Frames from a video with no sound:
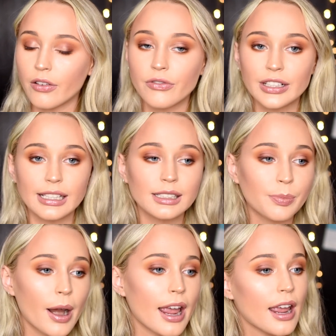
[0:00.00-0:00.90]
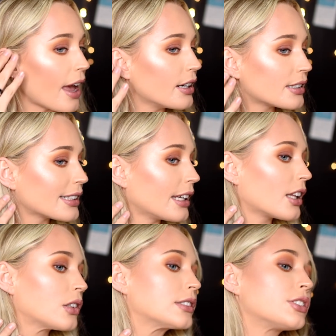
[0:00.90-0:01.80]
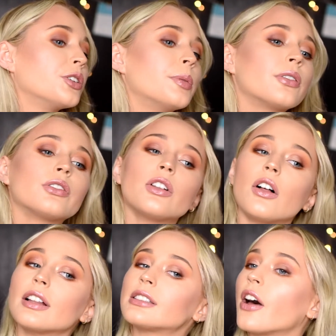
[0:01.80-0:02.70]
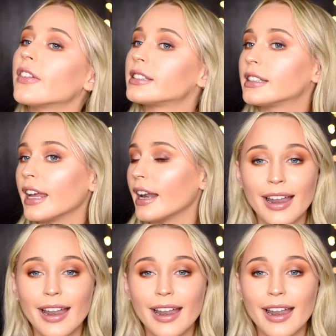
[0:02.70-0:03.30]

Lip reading: fixing spray. I just think it looks super flawless on the skin,